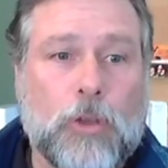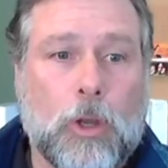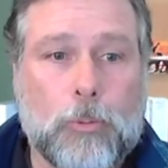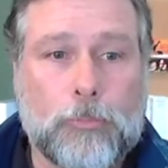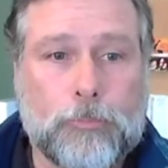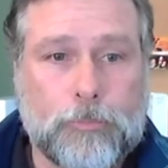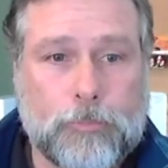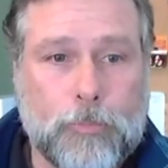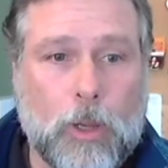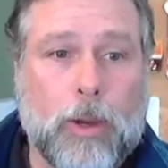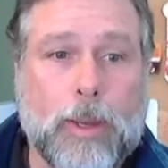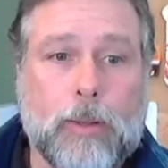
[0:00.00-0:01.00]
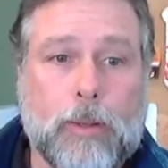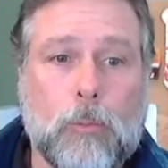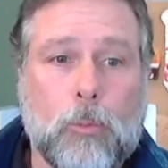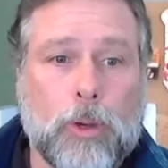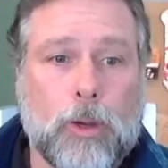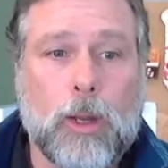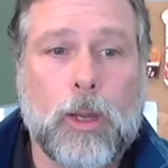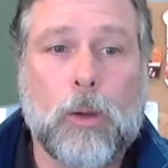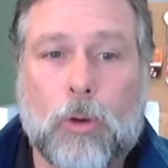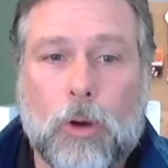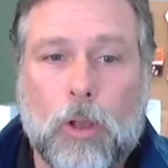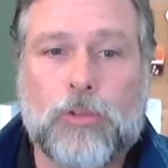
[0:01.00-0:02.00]
So, all right,
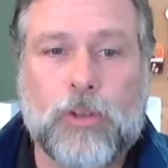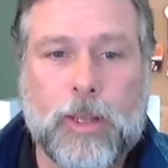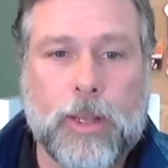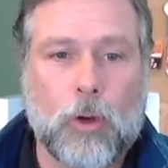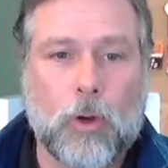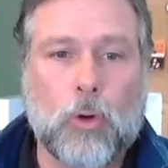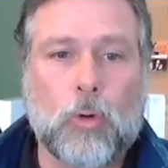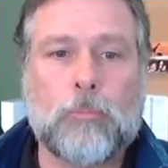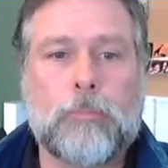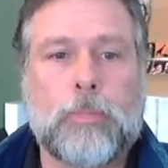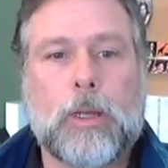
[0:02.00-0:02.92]
we're all sitting at home,